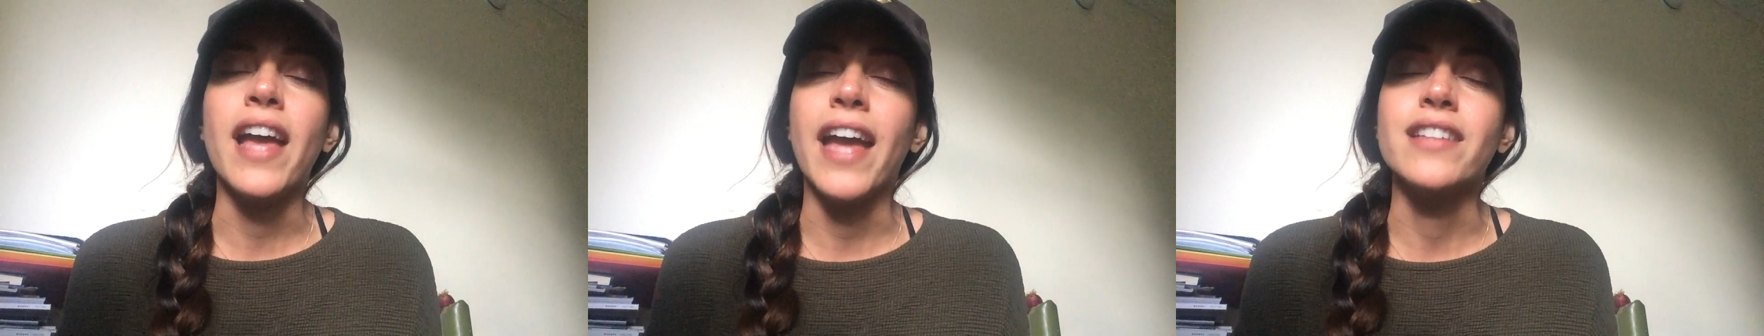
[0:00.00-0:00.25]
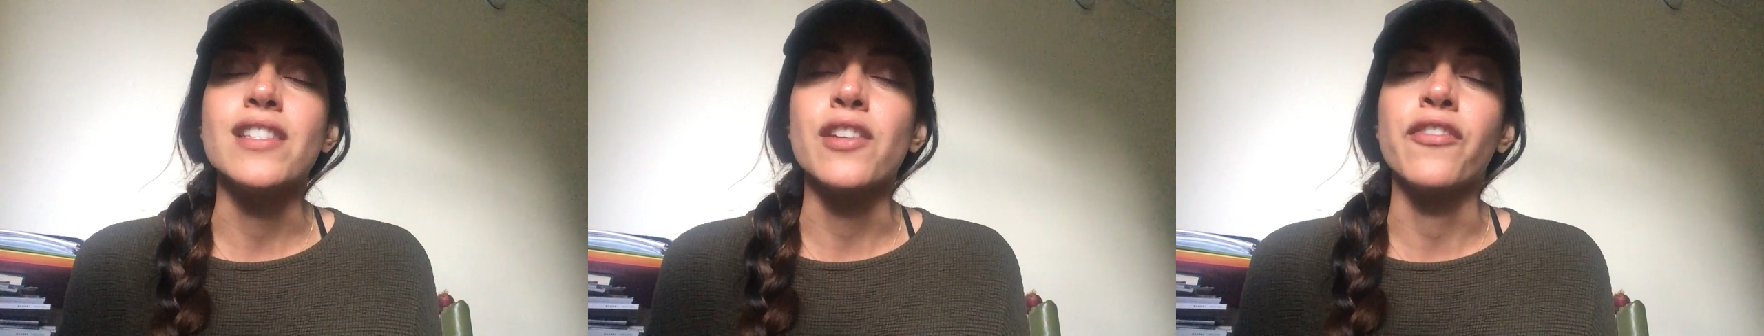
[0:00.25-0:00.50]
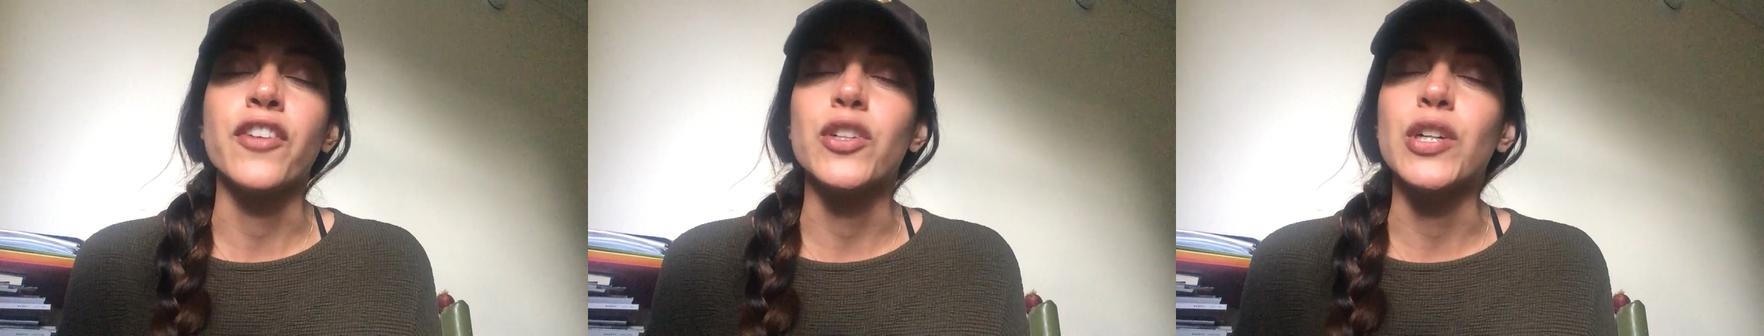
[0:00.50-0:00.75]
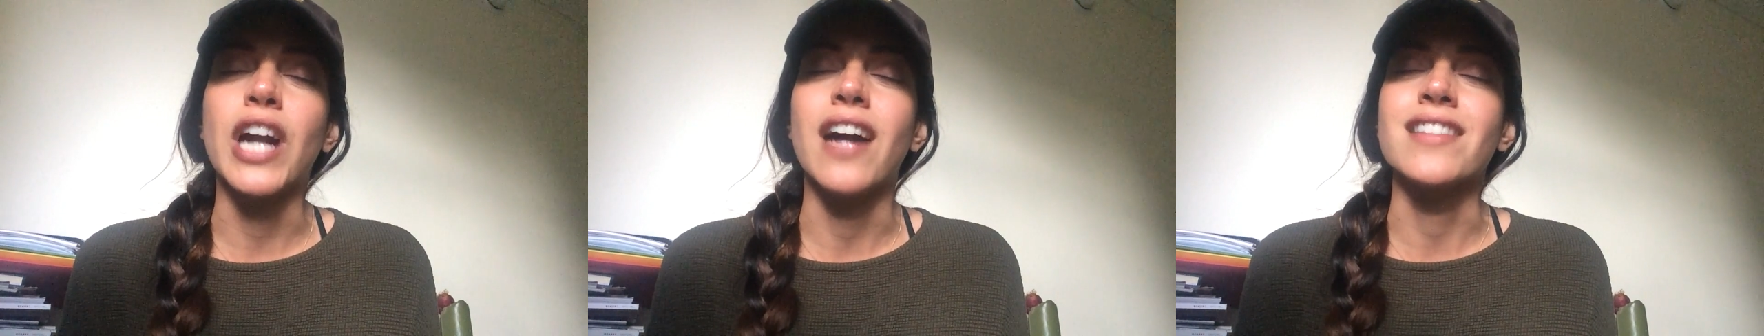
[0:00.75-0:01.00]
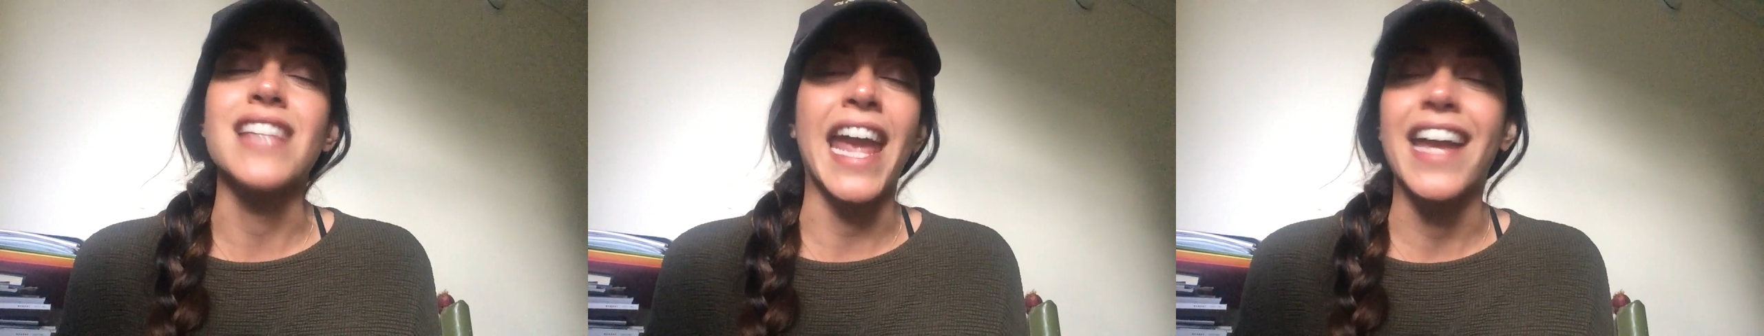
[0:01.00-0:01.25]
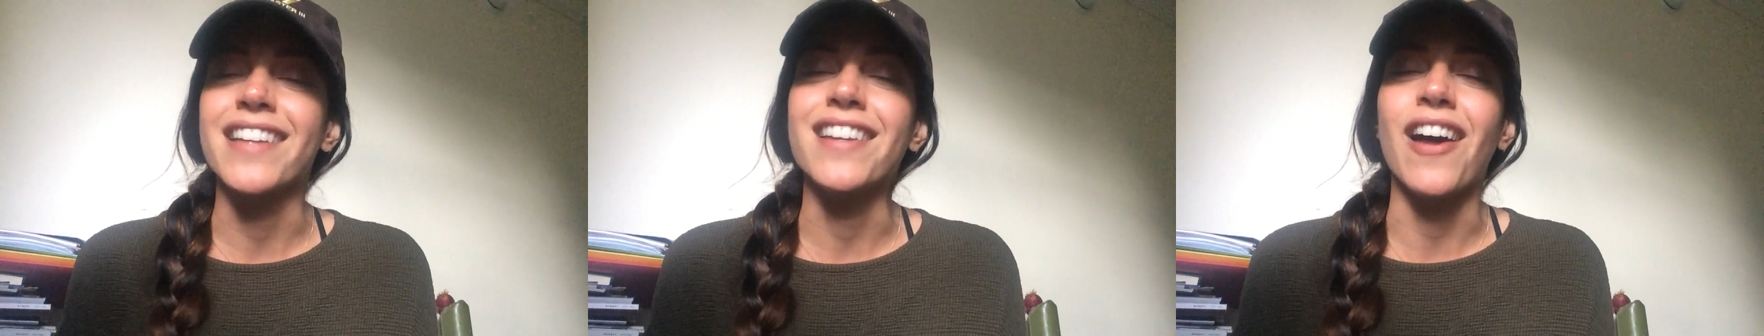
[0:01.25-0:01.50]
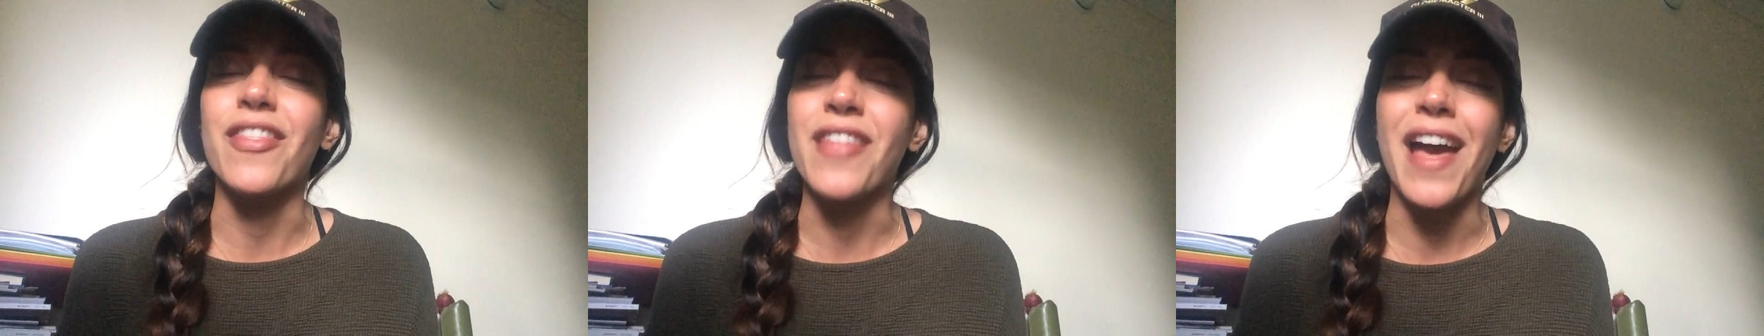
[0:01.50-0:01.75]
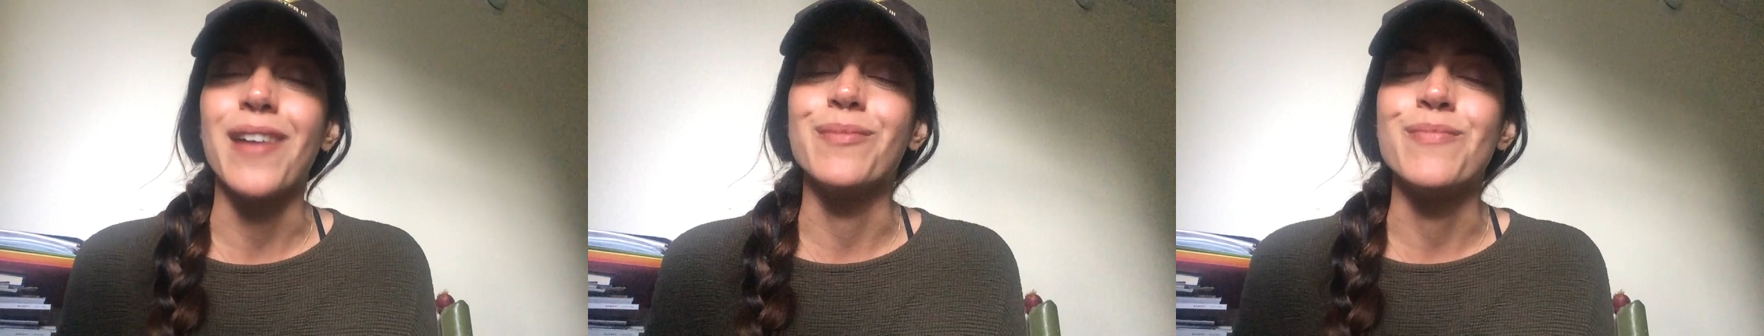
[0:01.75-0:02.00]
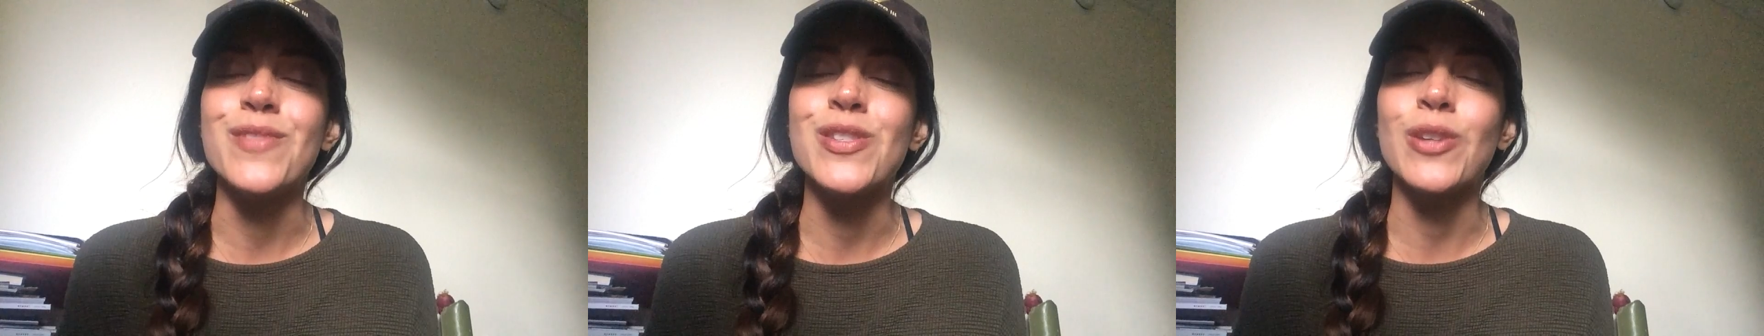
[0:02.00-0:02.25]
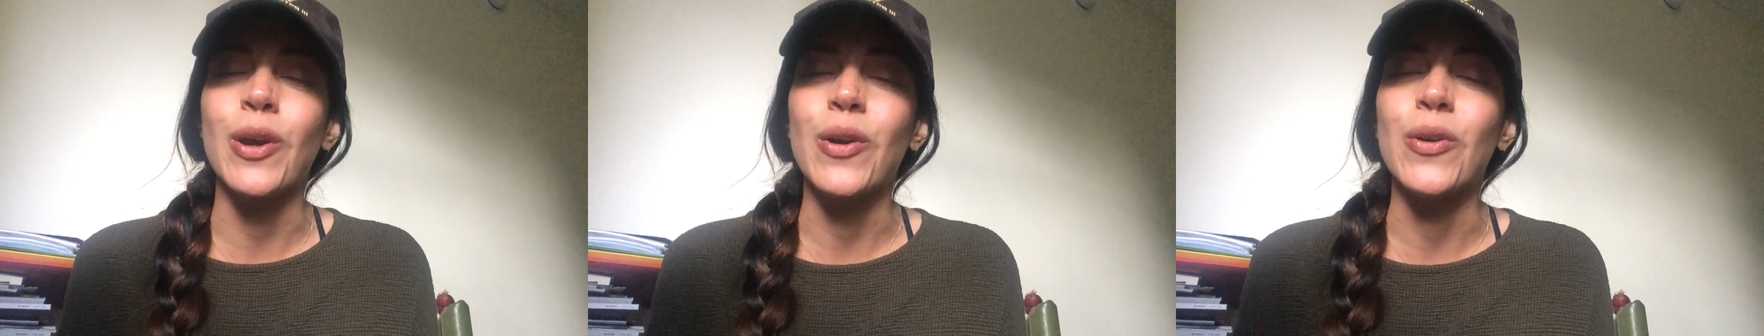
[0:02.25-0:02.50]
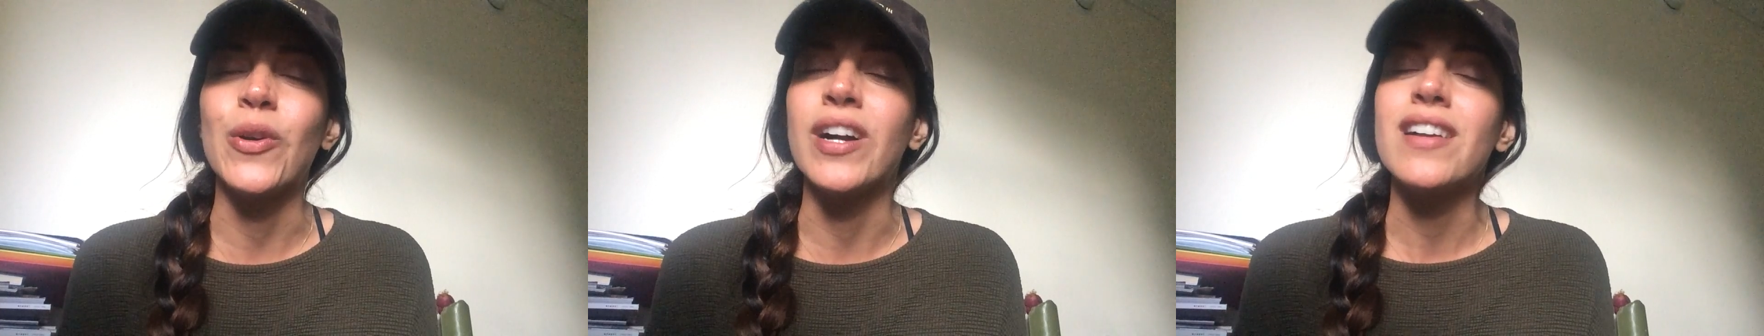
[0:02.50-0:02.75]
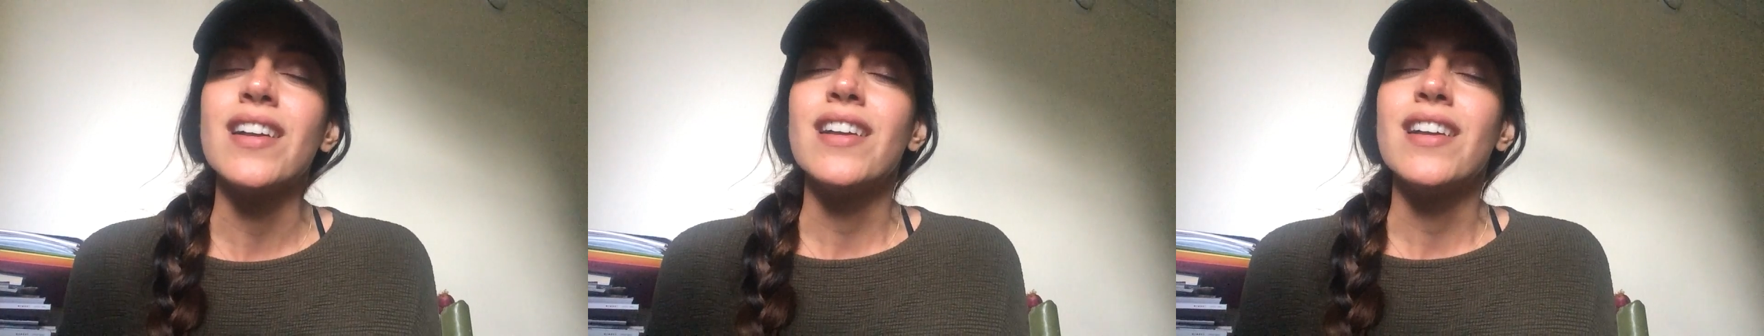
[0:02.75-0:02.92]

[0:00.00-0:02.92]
and to feel God's hand on them. So